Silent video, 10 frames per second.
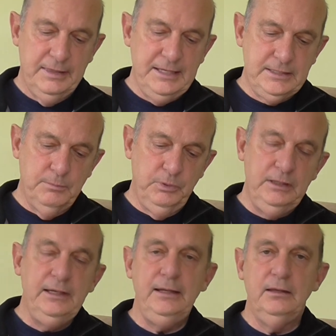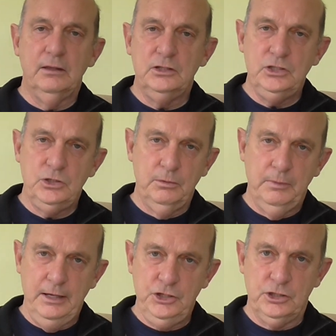They simply need the
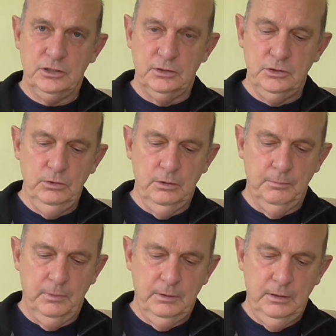determination to do them,